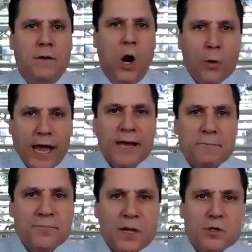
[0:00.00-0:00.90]
Okay?
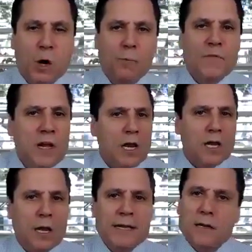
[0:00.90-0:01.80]
So
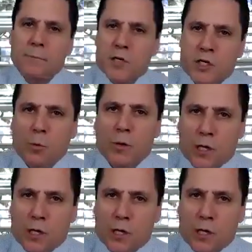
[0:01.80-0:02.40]
let me share with